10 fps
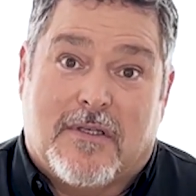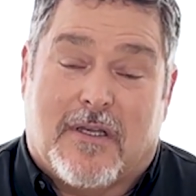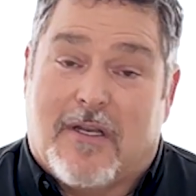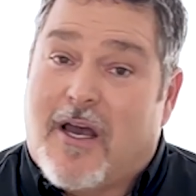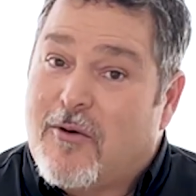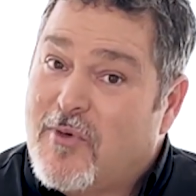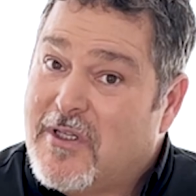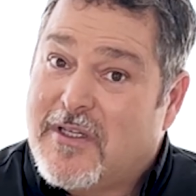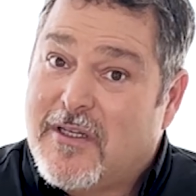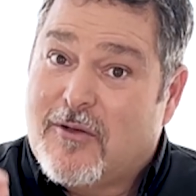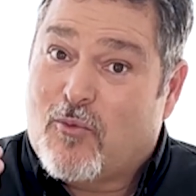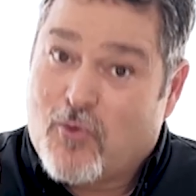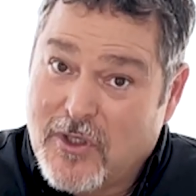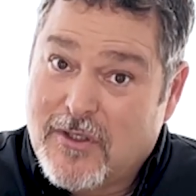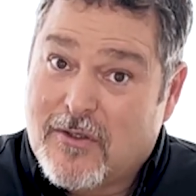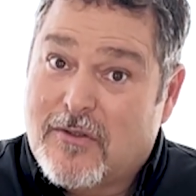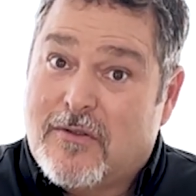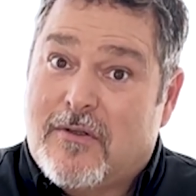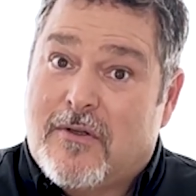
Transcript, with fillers: and not really in a real